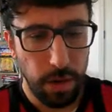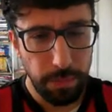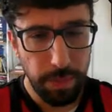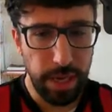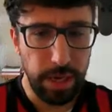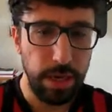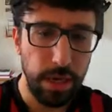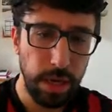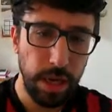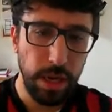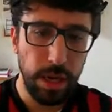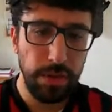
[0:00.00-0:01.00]
Man,
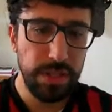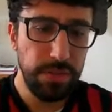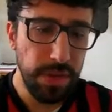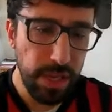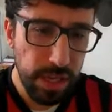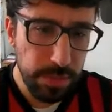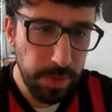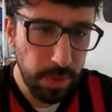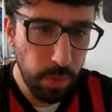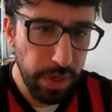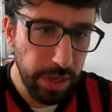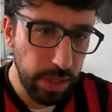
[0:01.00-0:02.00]
Sevilla has been
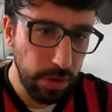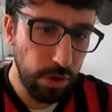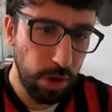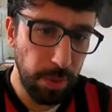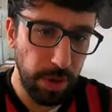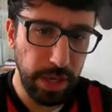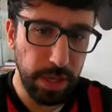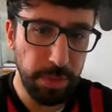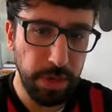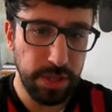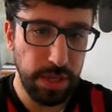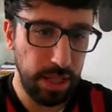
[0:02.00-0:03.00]
winning the Europa League
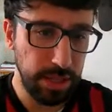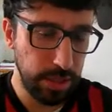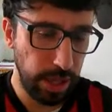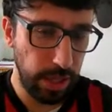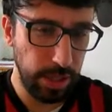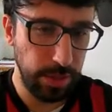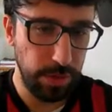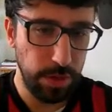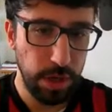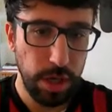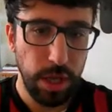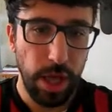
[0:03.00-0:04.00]
because I'll tell you,
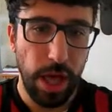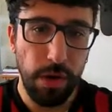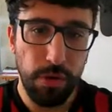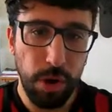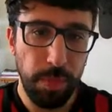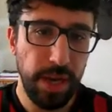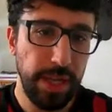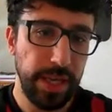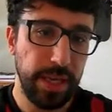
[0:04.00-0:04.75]
Europa League.